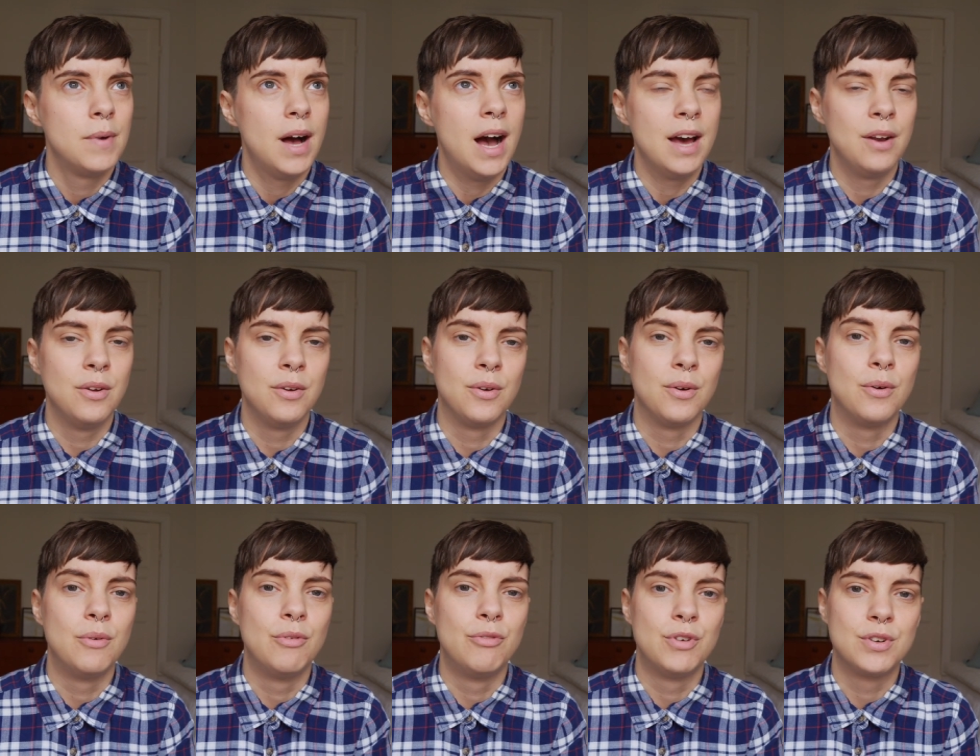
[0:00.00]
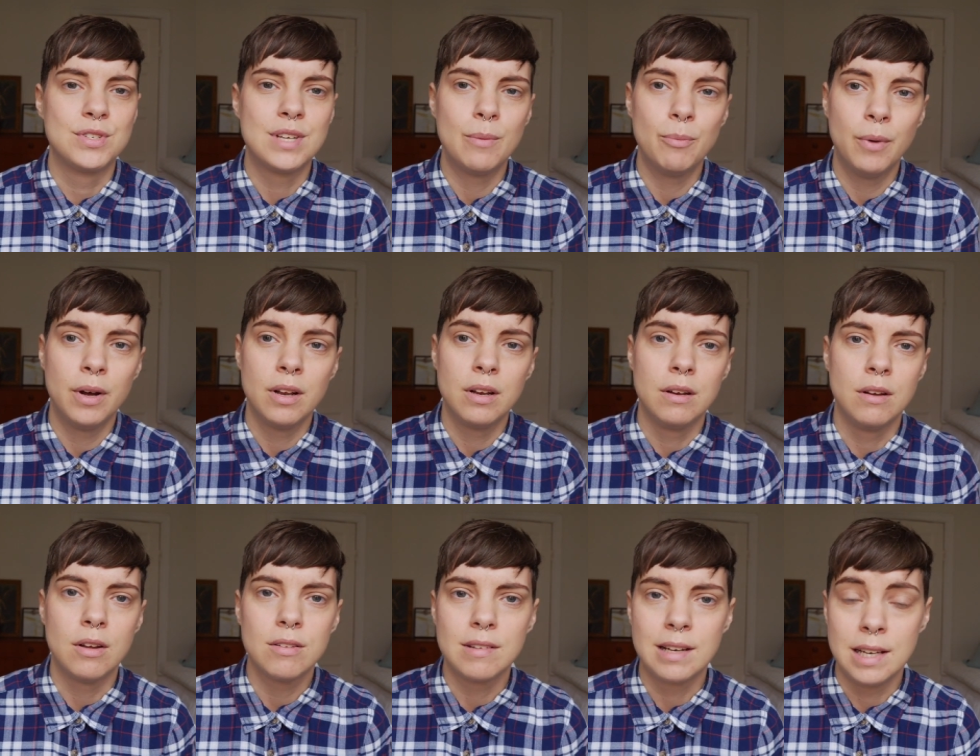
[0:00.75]
I don't know, for
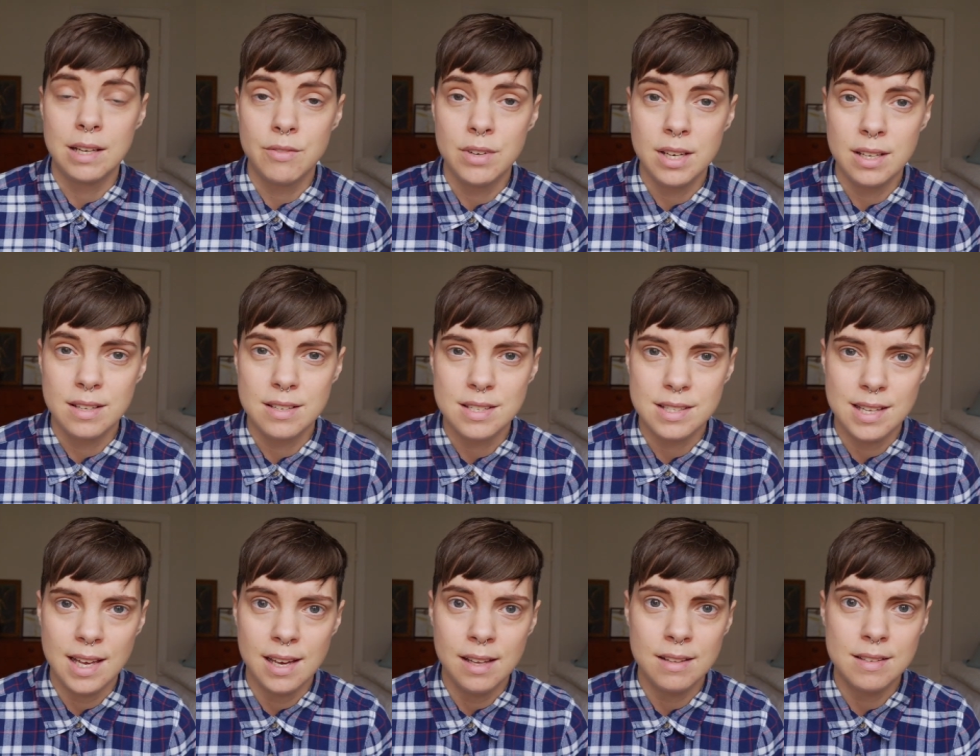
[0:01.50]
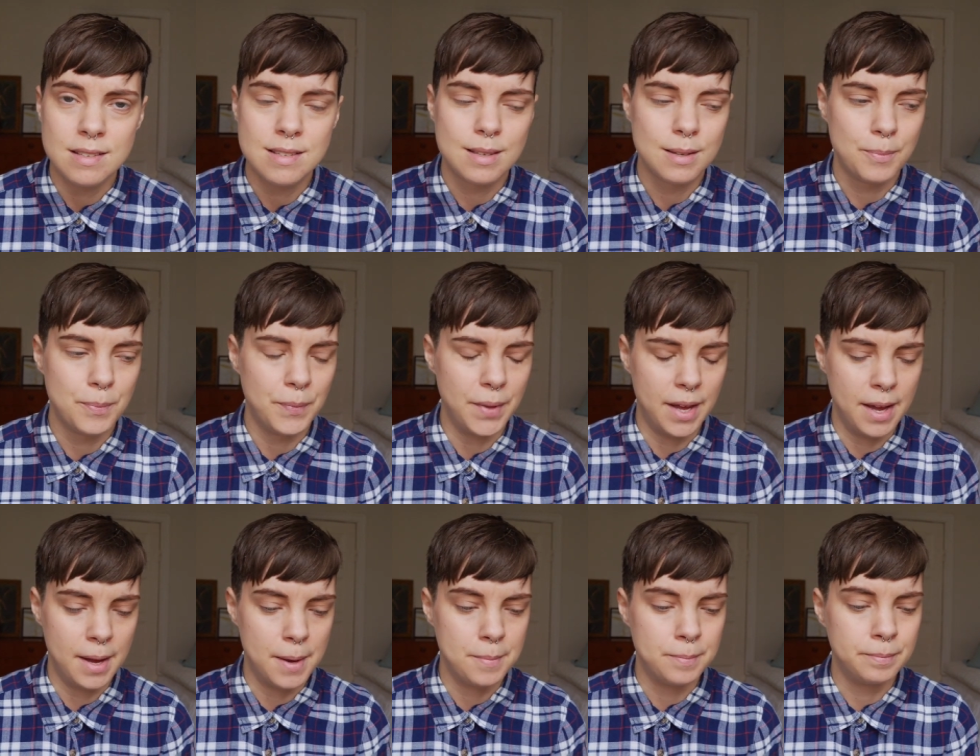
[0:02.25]
someone not living in the States,
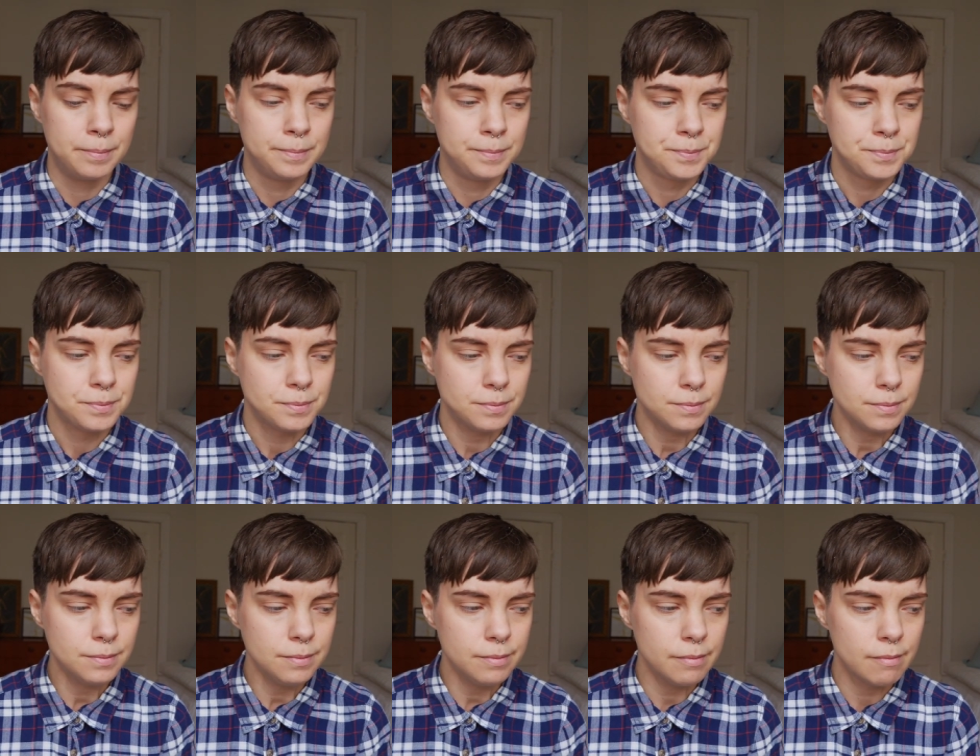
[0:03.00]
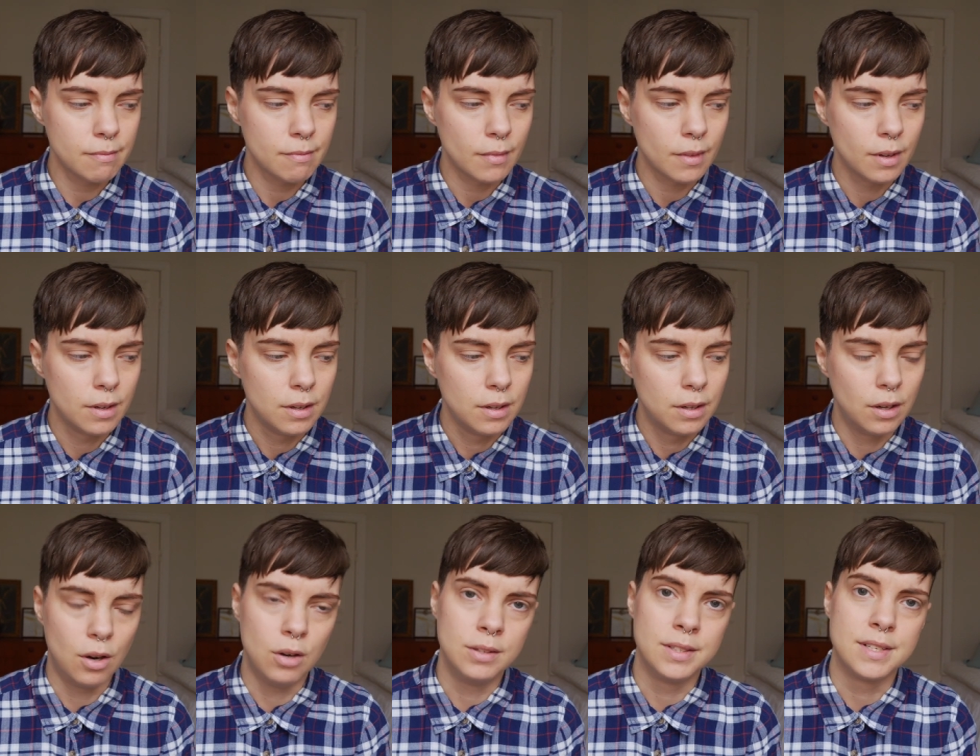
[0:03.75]
um,
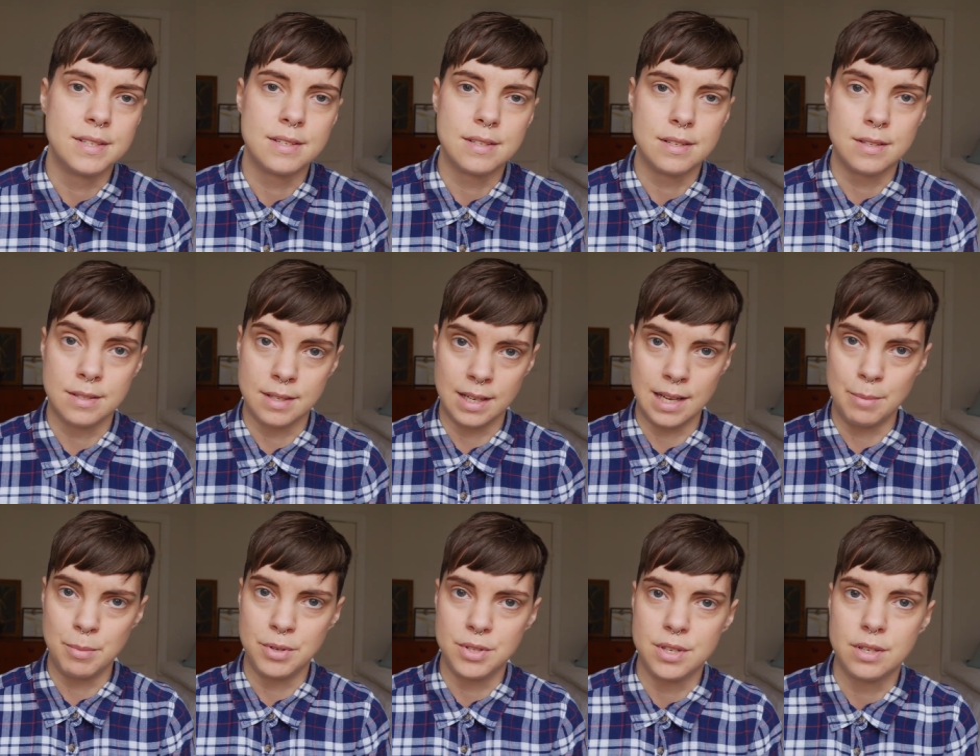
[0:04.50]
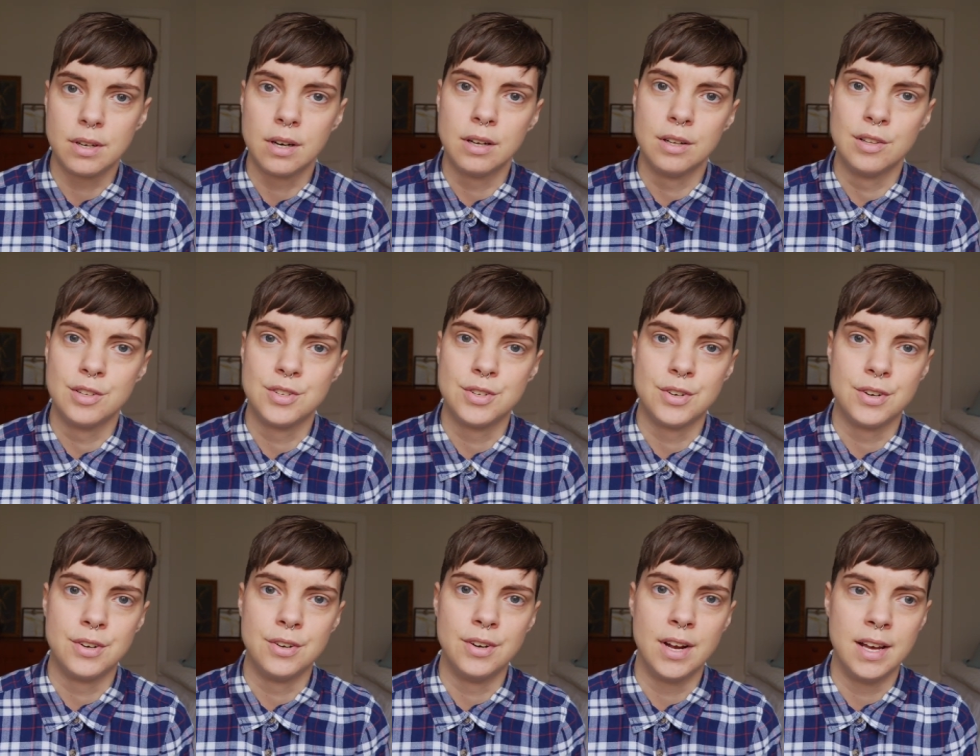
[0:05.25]
all this celebrity
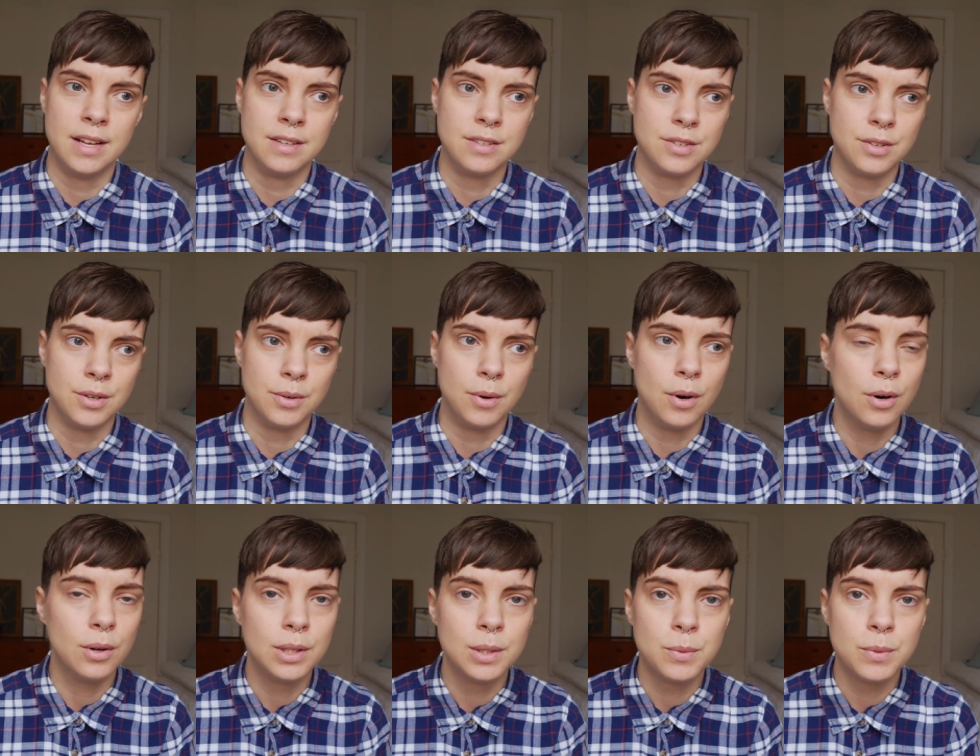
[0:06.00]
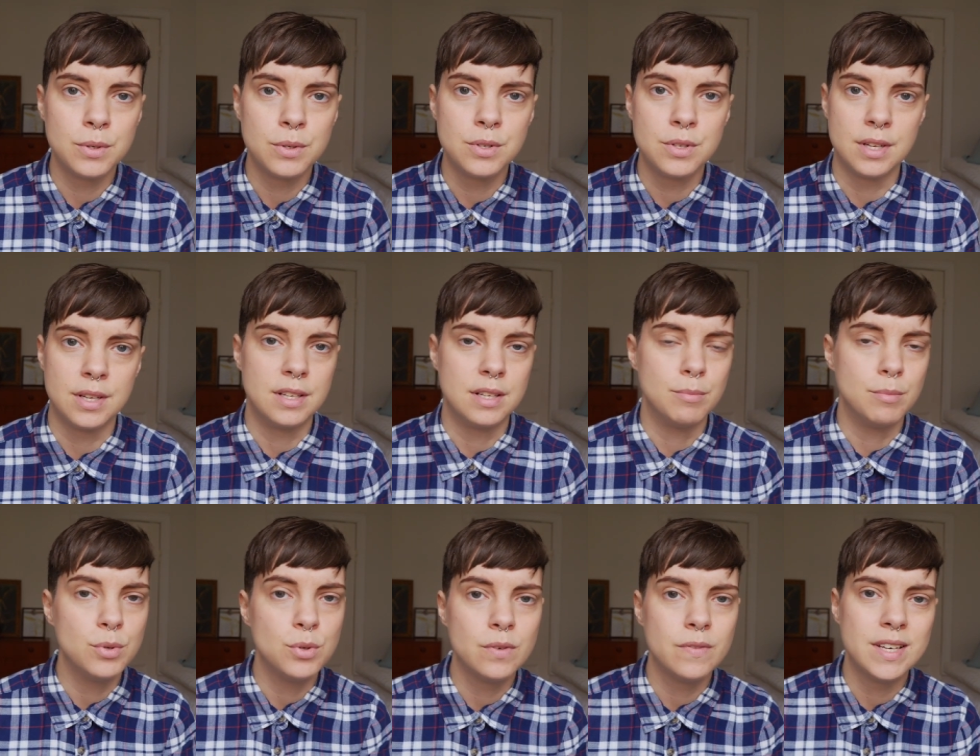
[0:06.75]
culture and, you know, Hollywood and the
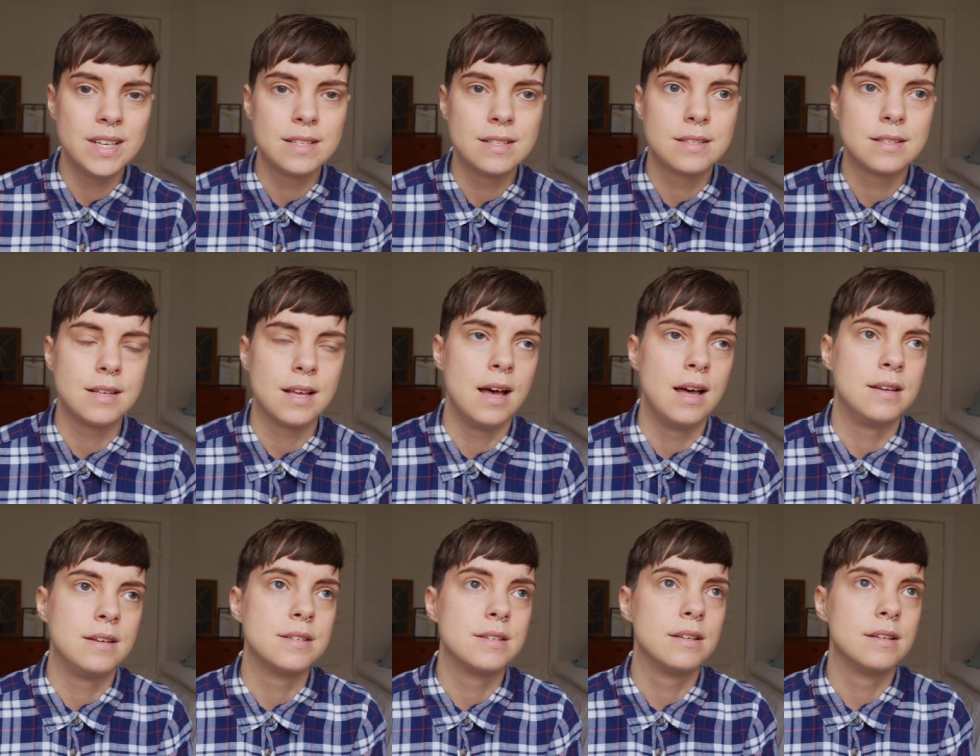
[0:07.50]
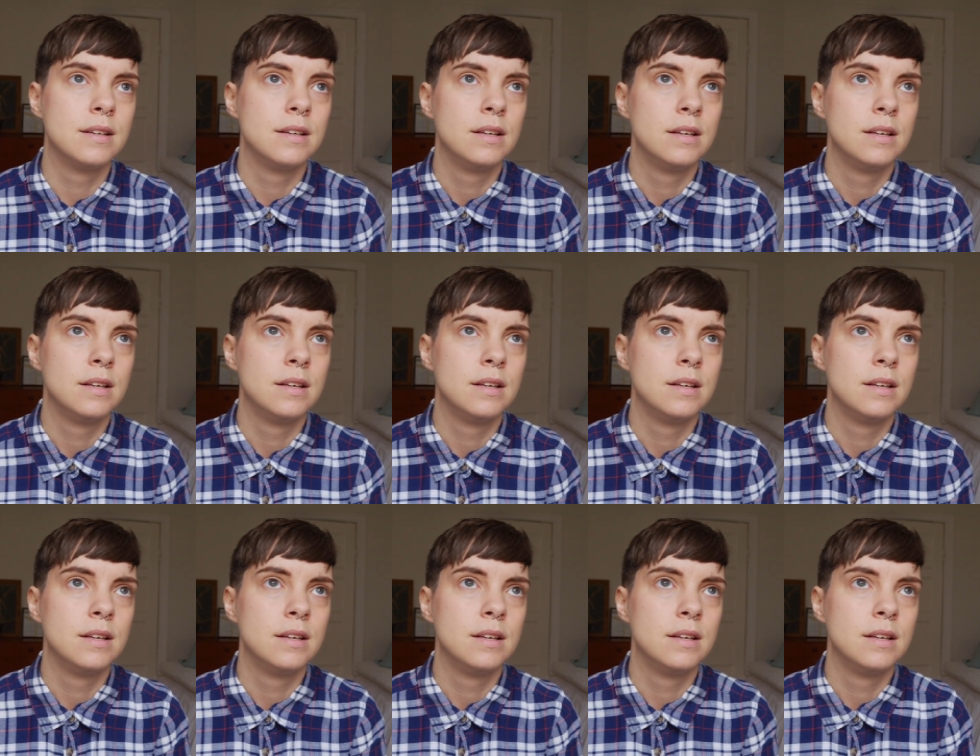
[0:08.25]
movies and